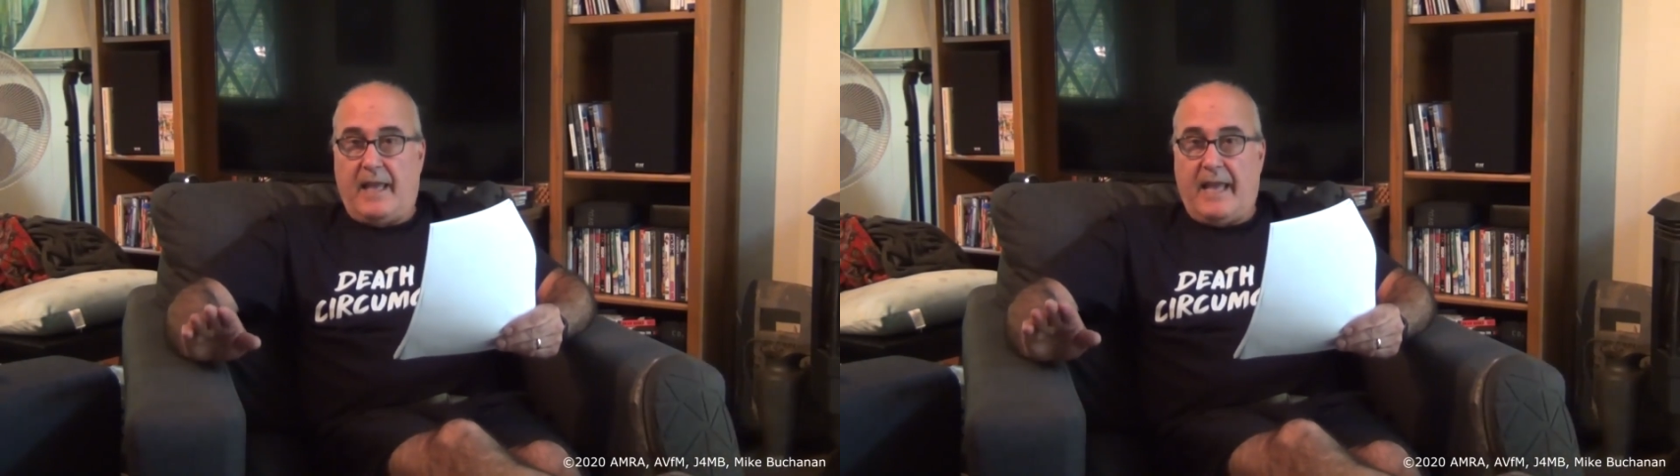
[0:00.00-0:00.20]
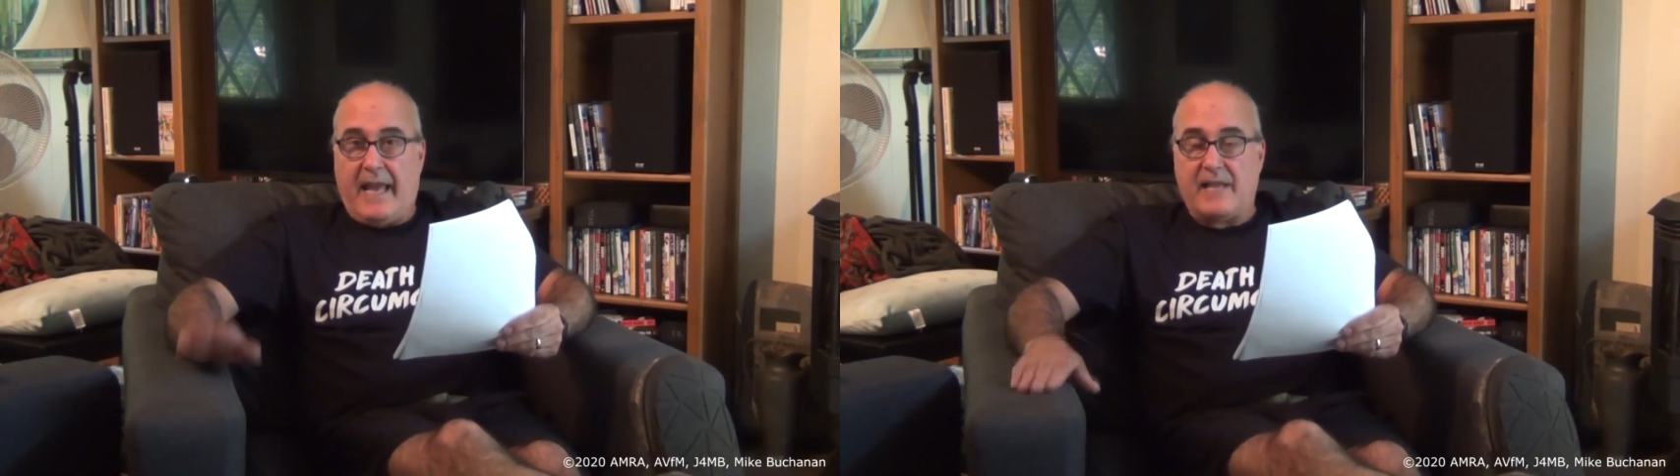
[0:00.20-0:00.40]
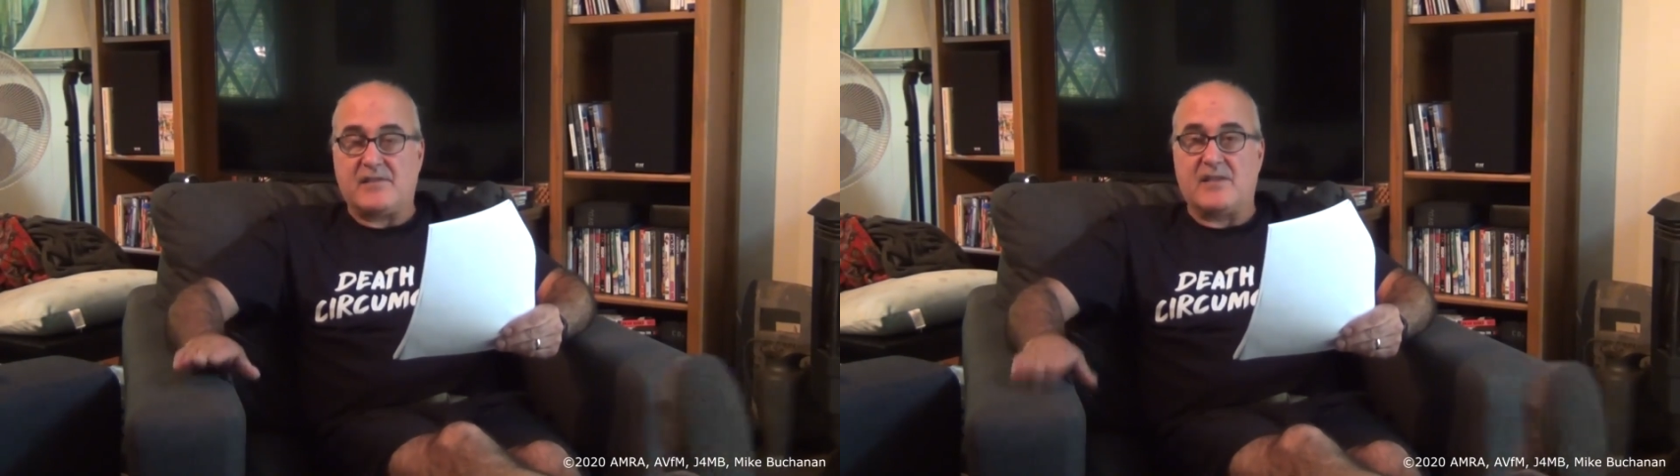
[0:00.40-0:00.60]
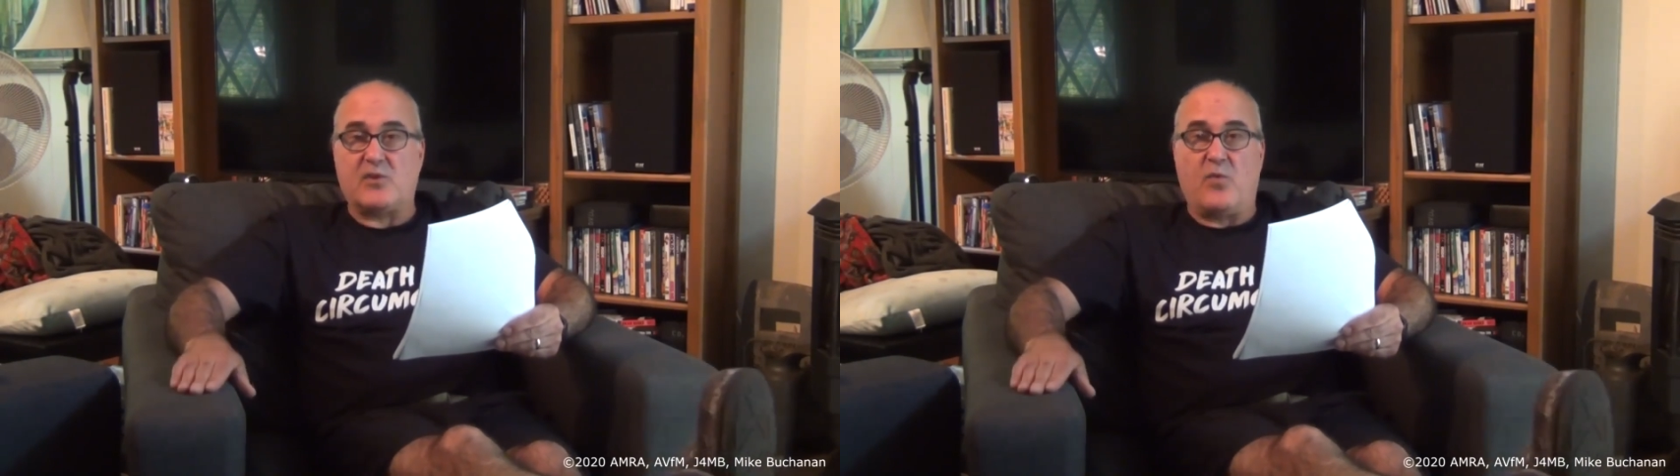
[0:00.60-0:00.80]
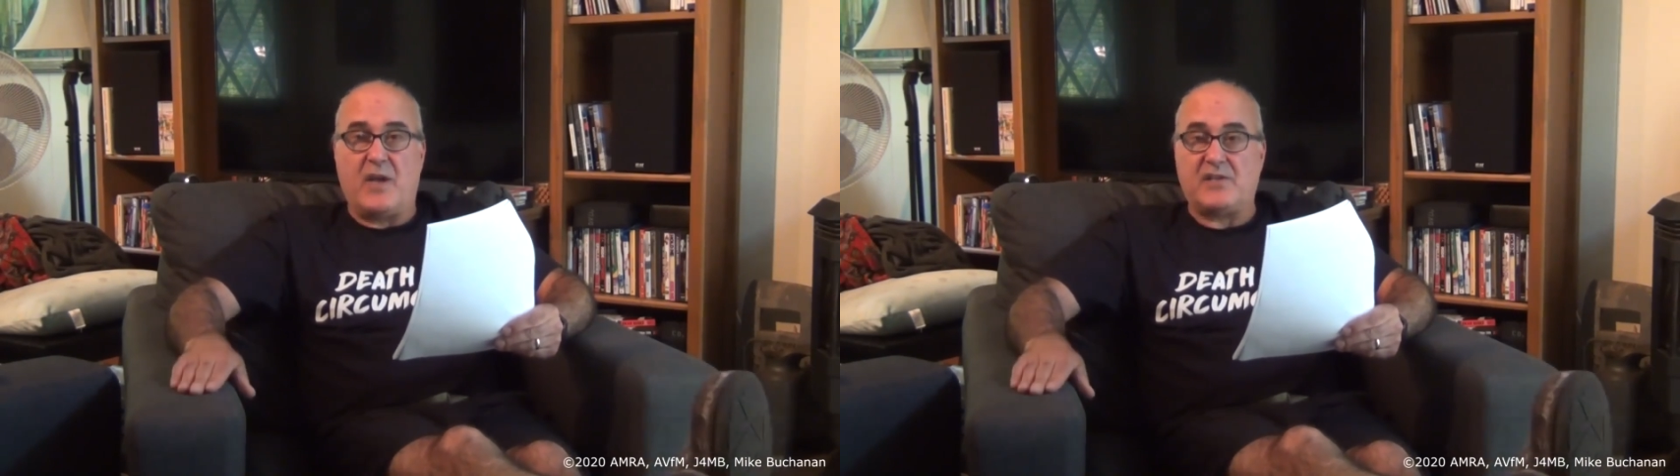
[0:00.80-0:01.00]
ask this
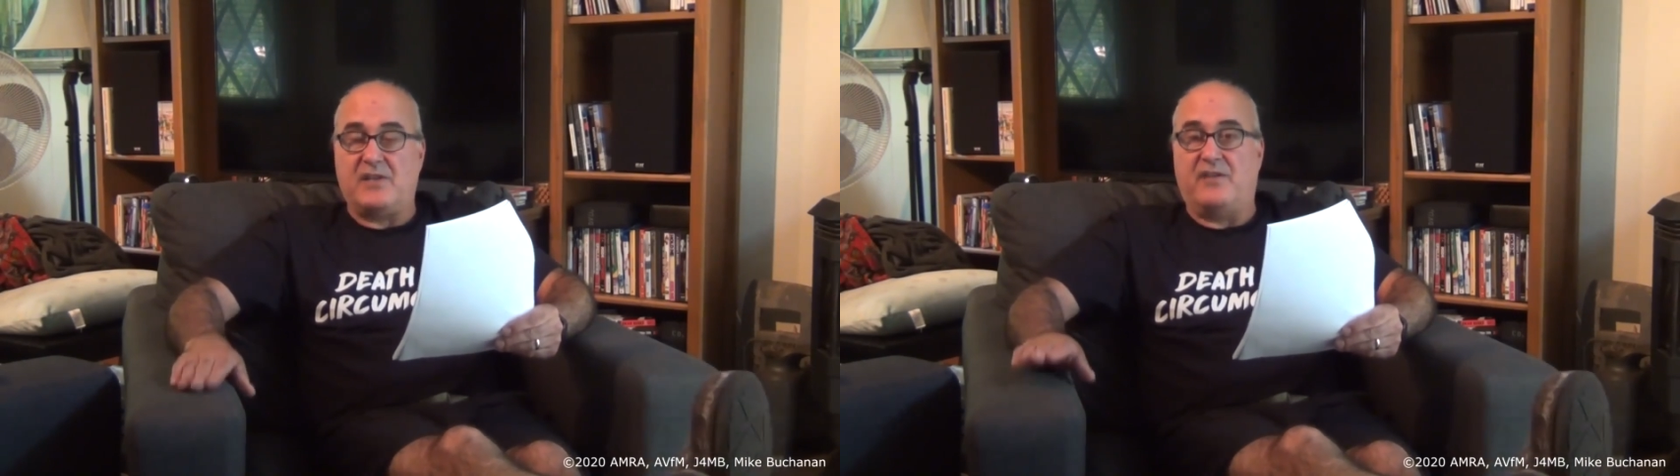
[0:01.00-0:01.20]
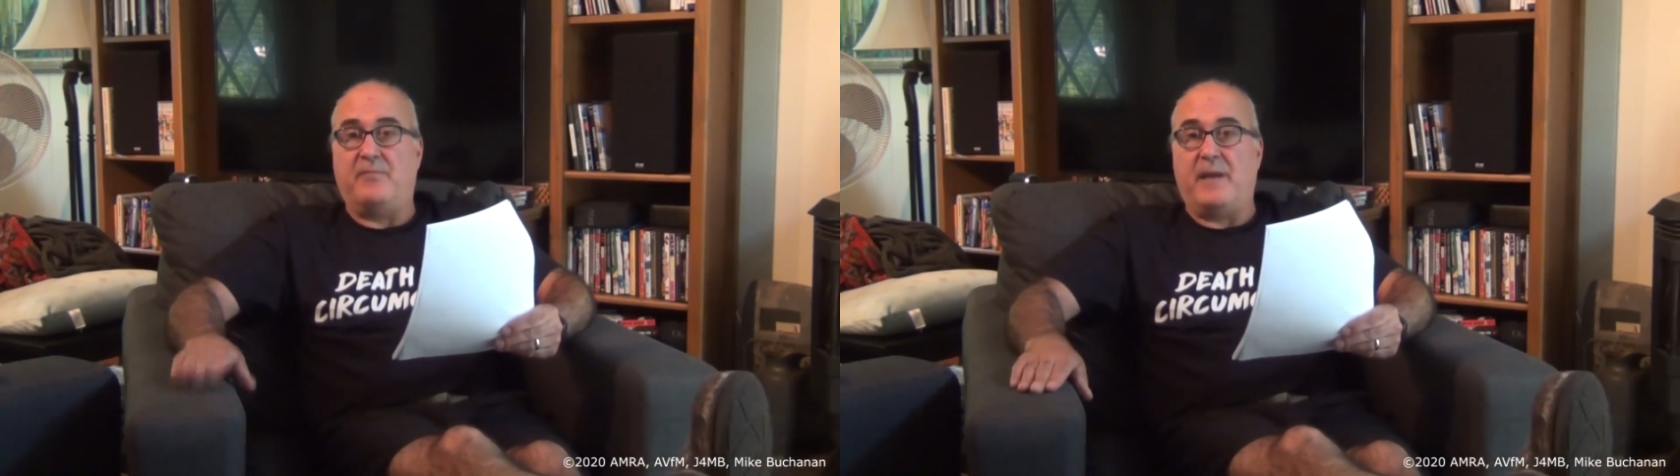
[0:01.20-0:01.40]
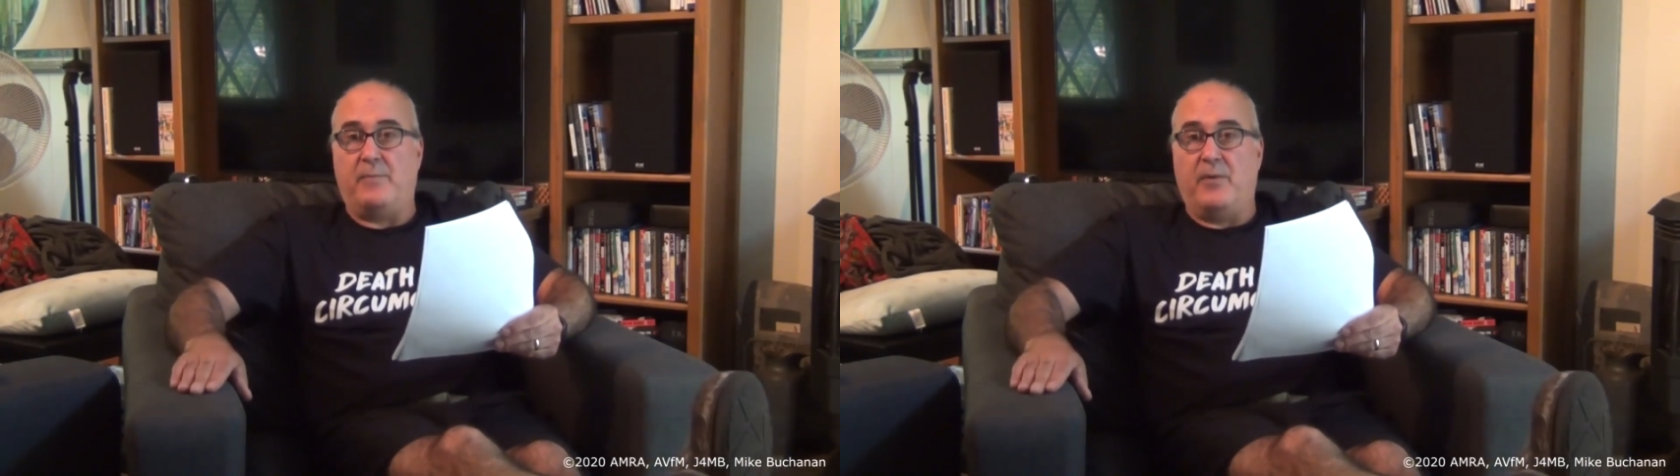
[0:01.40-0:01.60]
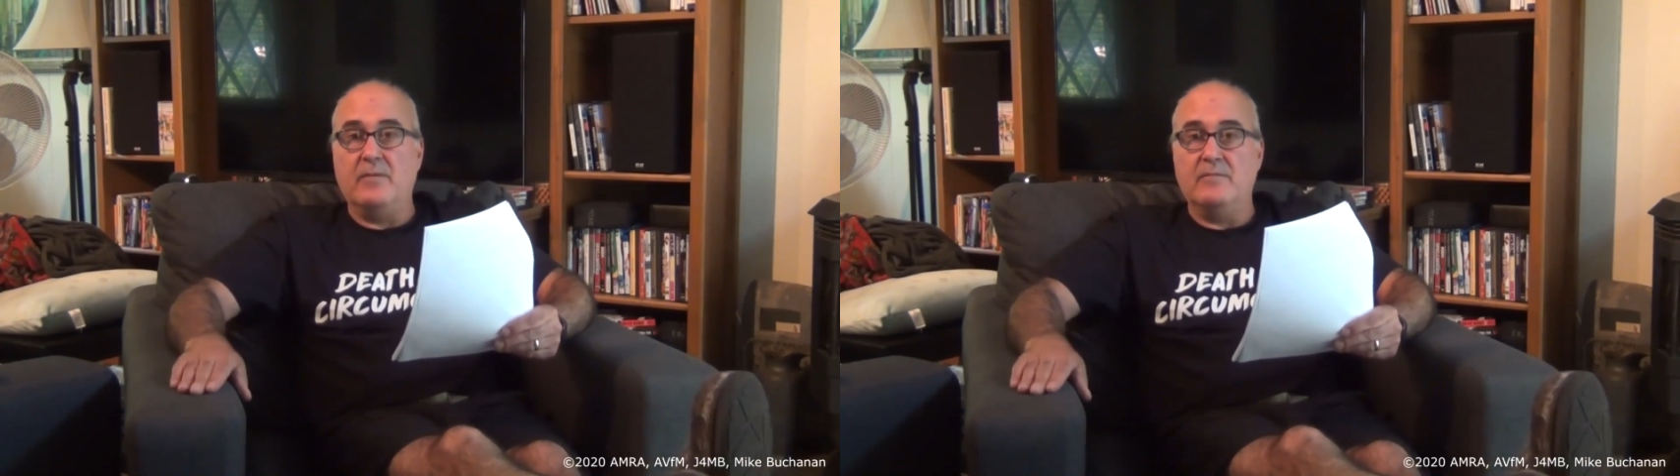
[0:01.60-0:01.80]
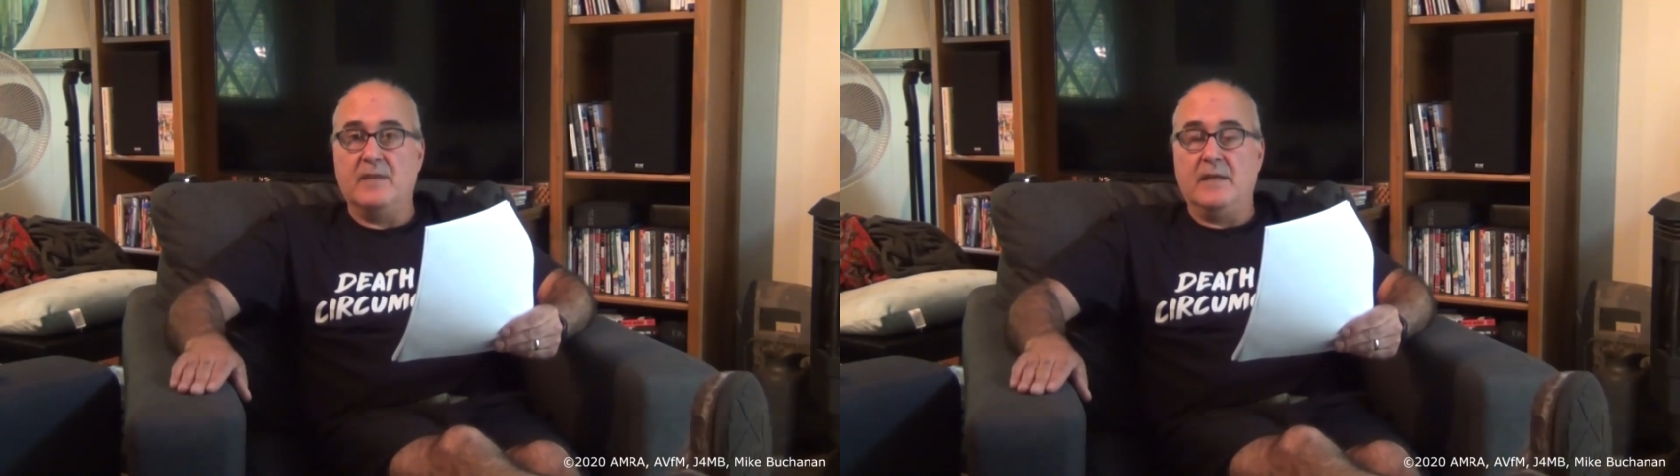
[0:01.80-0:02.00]
question of people,